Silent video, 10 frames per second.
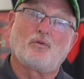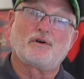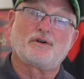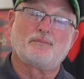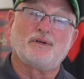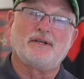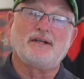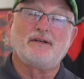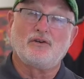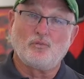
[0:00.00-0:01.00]
wanted to
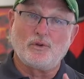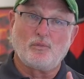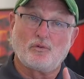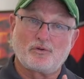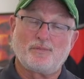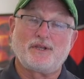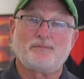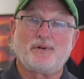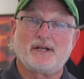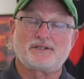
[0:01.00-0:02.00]
be. We want to be
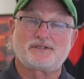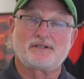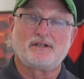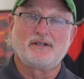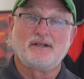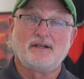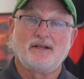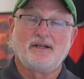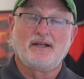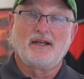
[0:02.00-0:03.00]
the best.
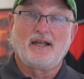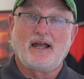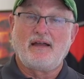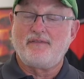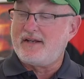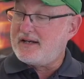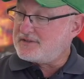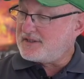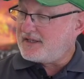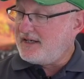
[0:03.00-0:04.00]
And then
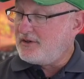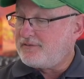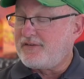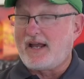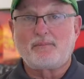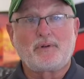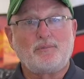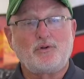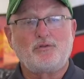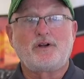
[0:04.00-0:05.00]
as the Keeter family
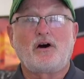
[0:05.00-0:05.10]
moved